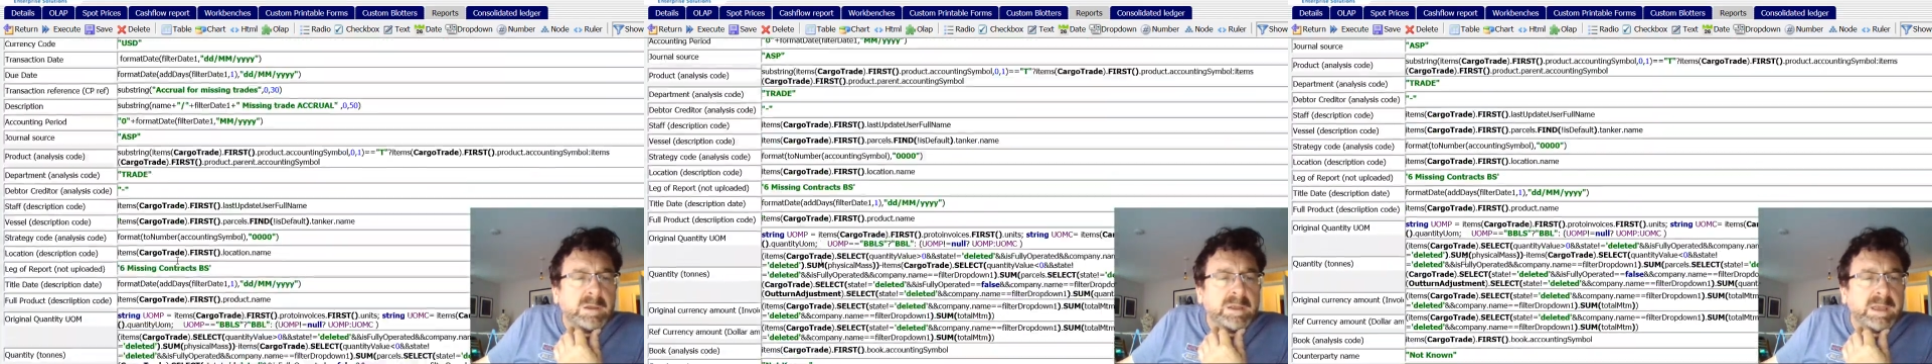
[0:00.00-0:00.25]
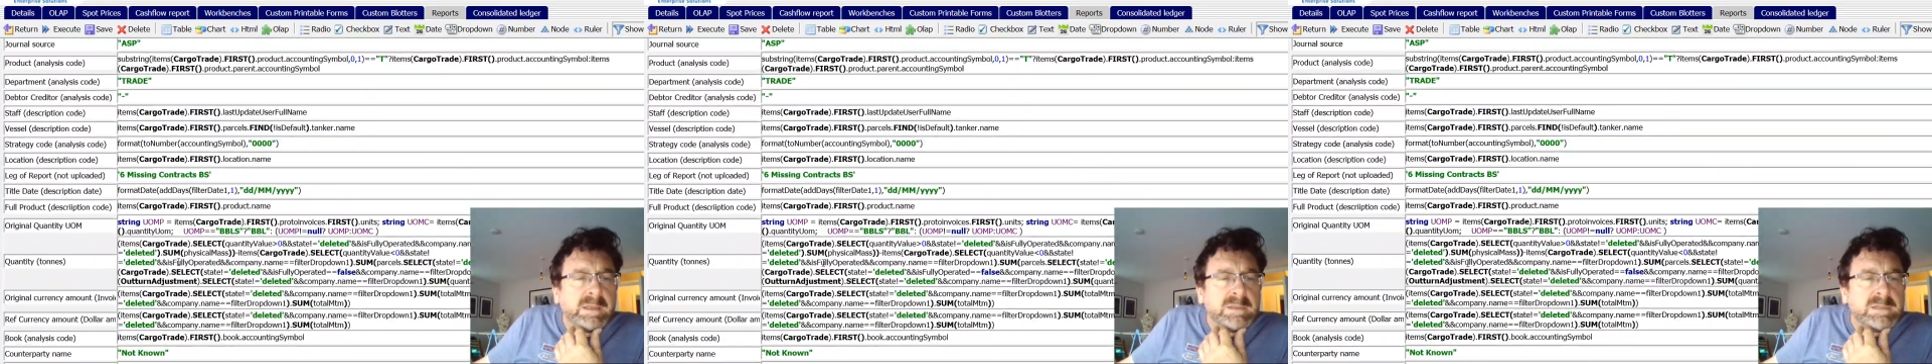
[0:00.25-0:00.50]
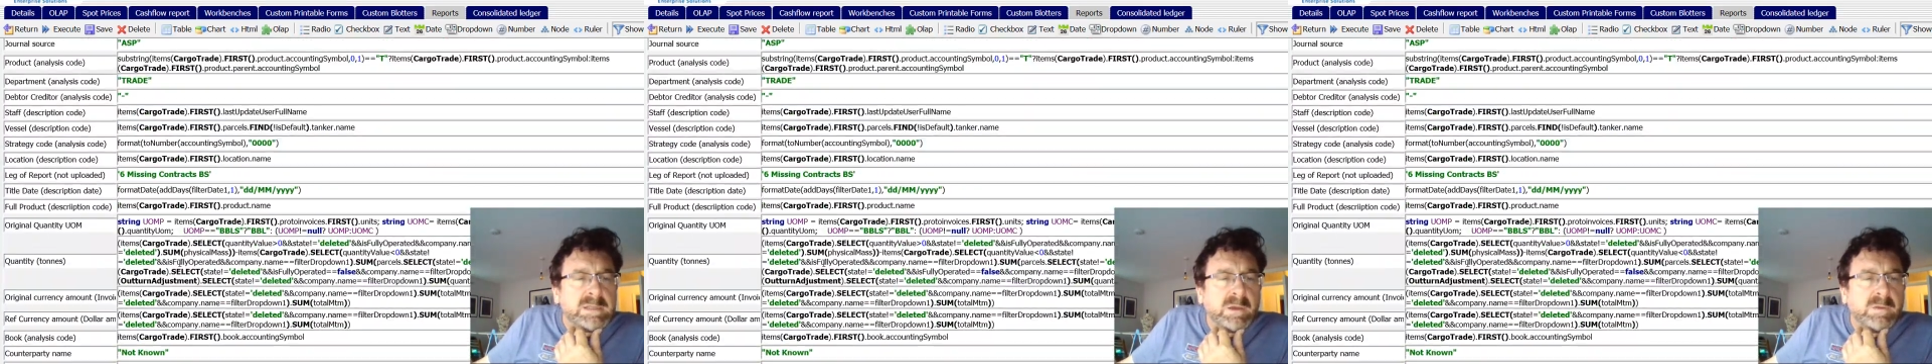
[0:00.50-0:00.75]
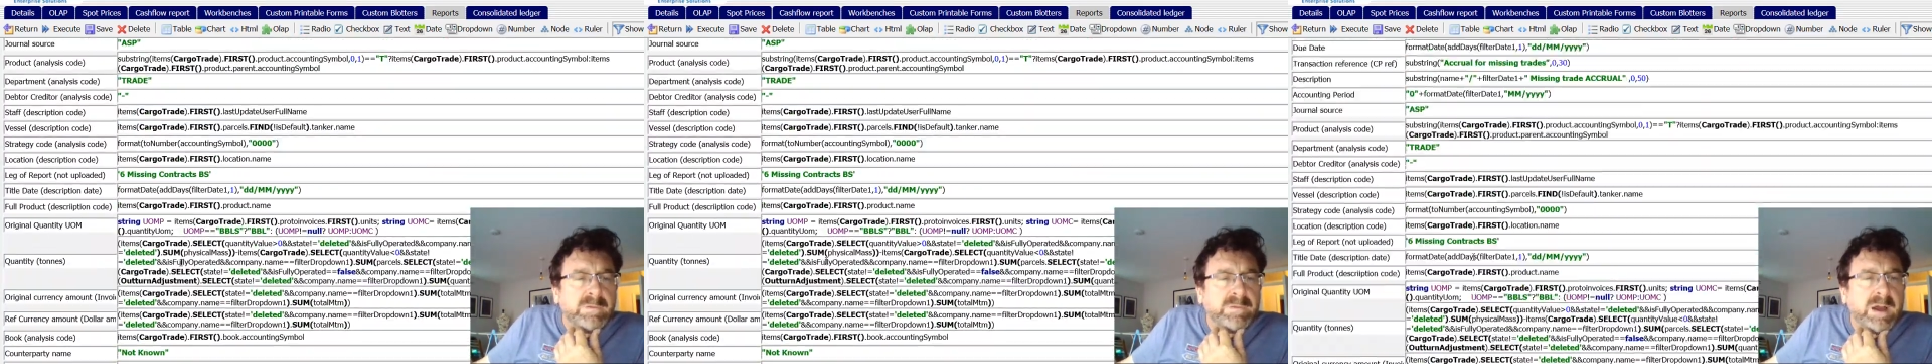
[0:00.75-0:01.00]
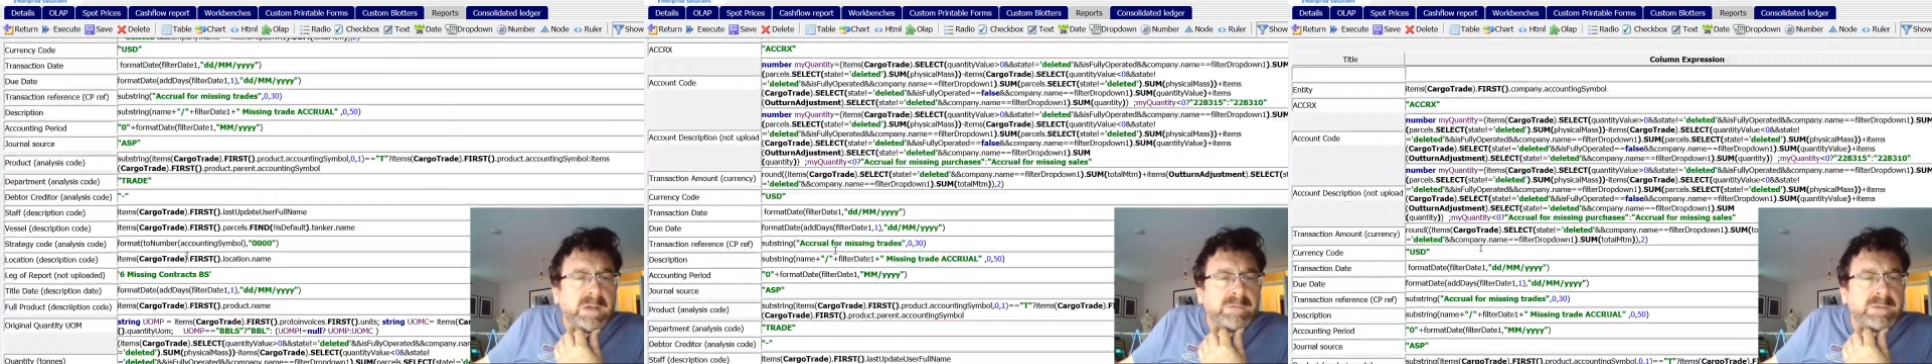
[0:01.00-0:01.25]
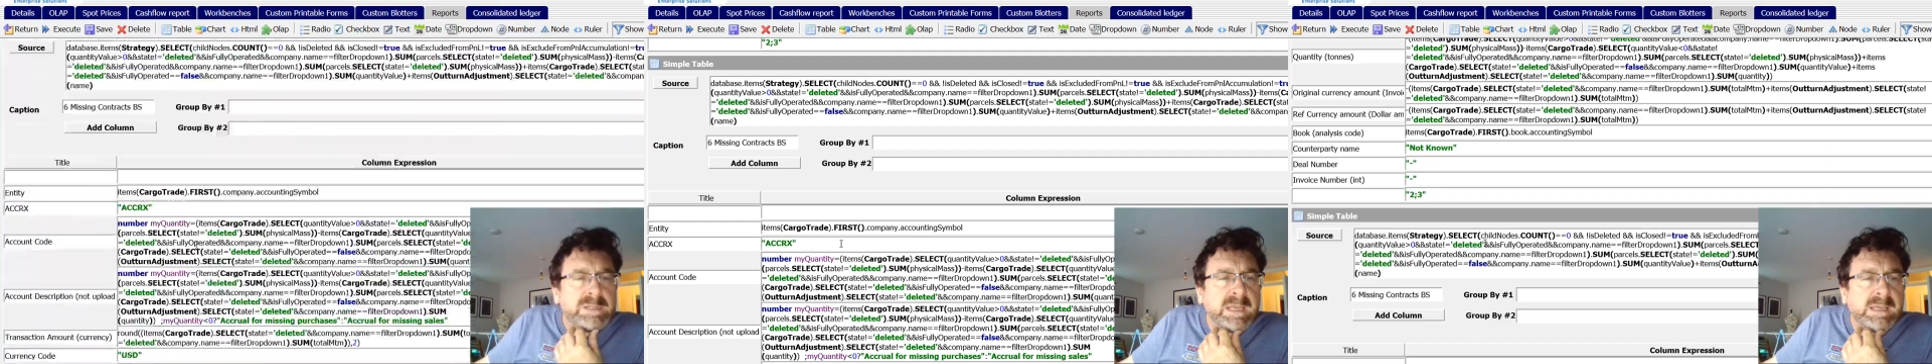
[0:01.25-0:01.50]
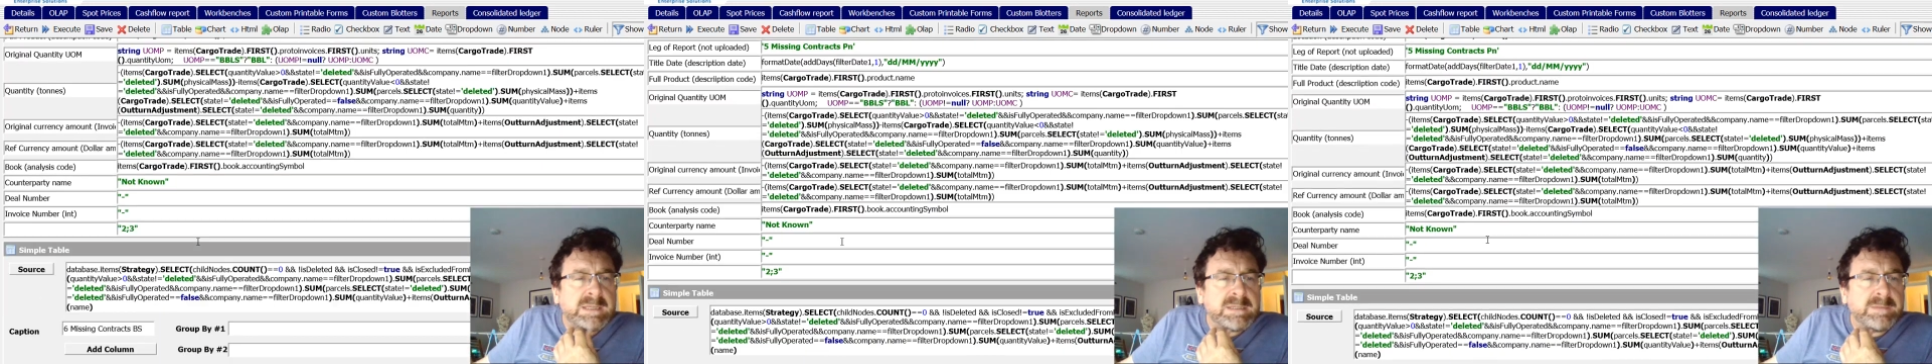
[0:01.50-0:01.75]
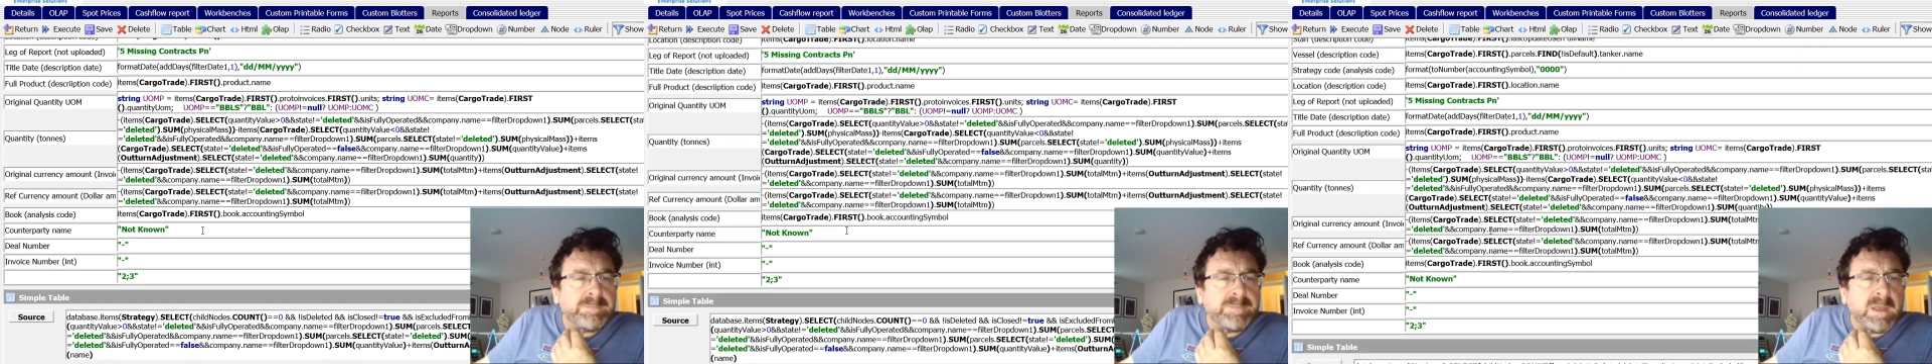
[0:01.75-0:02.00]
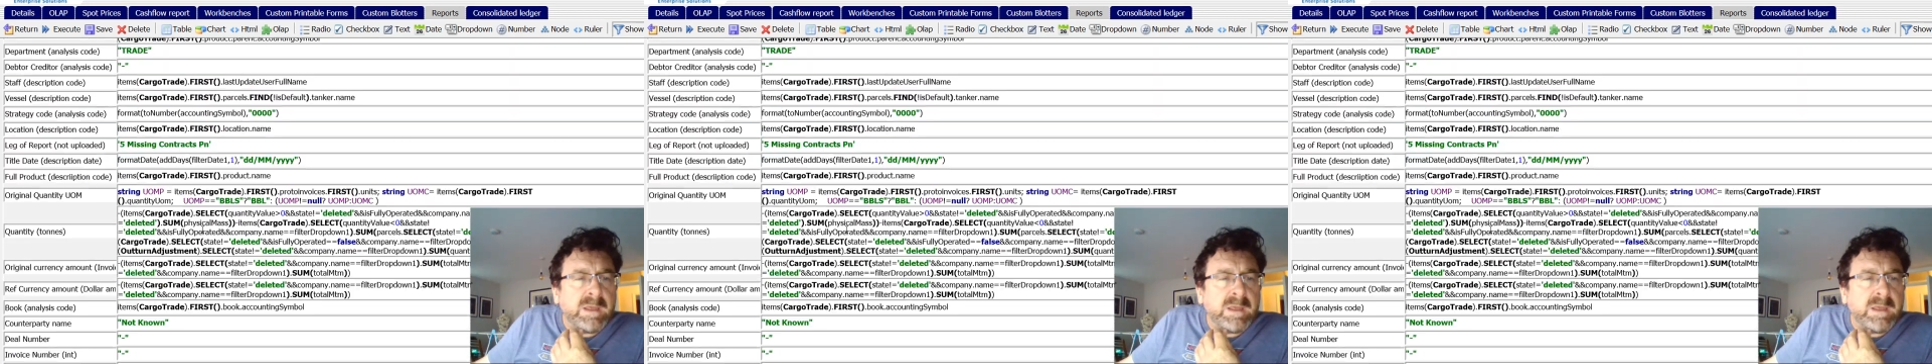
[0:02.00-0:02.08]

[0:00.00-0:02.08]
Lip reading: Okay, so 5 and 6,